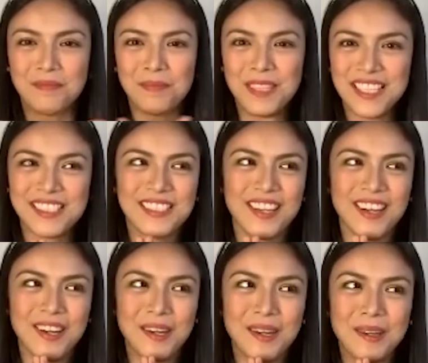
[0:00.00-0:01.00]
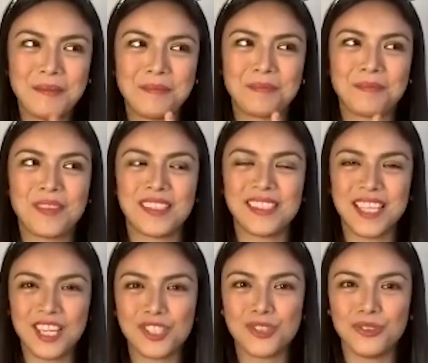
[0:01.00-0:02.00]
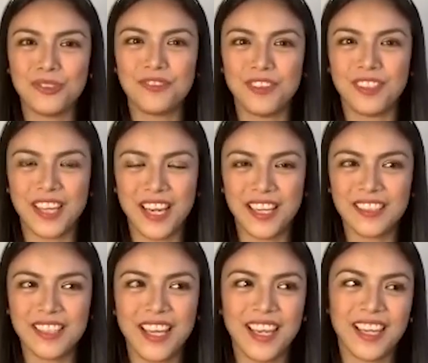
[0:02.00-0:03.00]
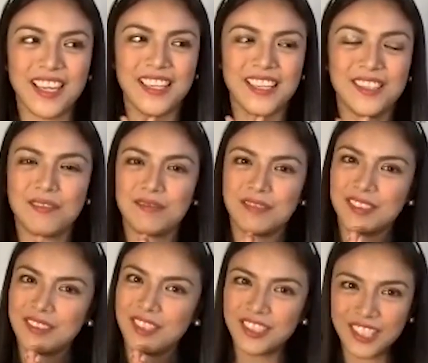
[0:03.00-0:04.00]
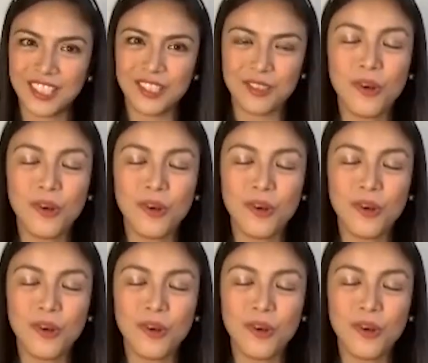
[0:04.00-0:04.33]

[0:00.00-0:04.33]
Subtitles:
Please stay tuned for that and continue.